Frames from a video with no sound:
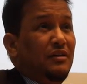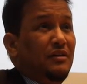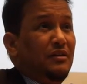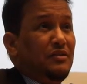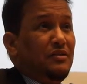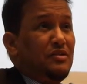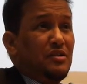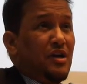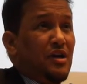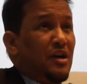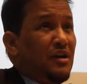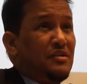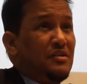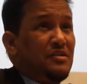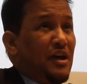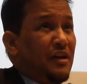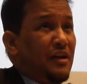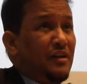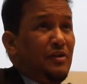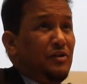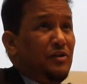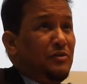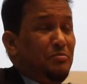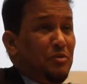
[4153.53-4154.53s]
Scholars are
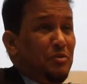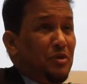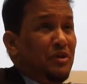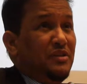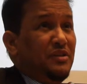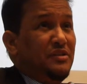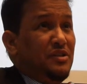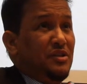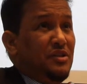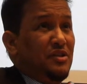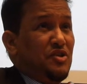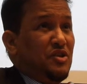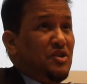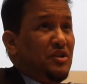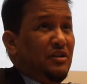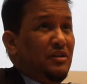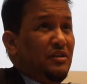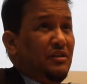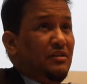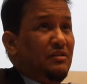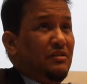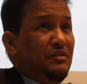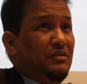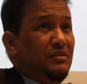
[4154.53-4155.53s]
not
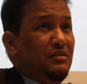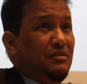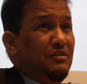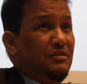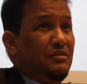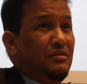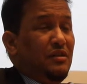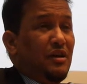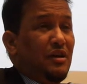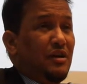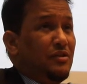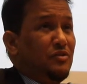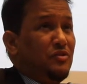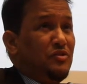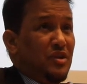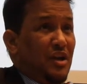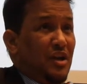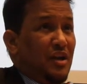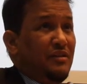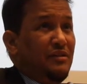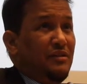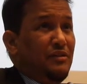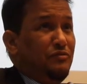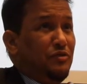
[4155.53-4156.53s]
politicians. They are not
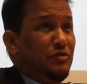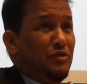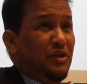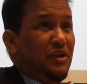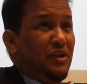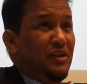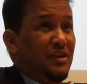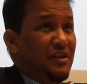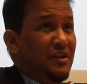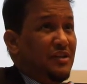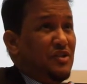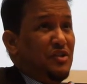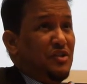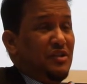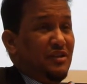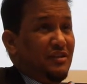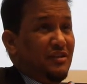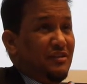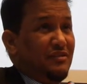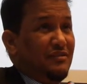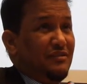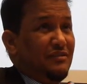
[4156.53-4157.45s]
running for election.